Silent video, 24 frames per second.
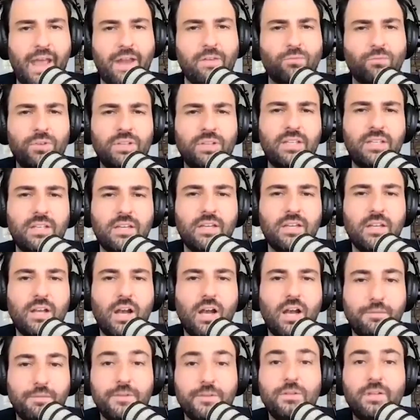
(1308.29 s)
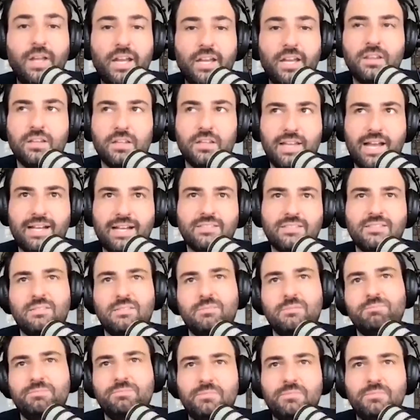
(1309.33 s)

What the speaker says: And really, I feel like in the last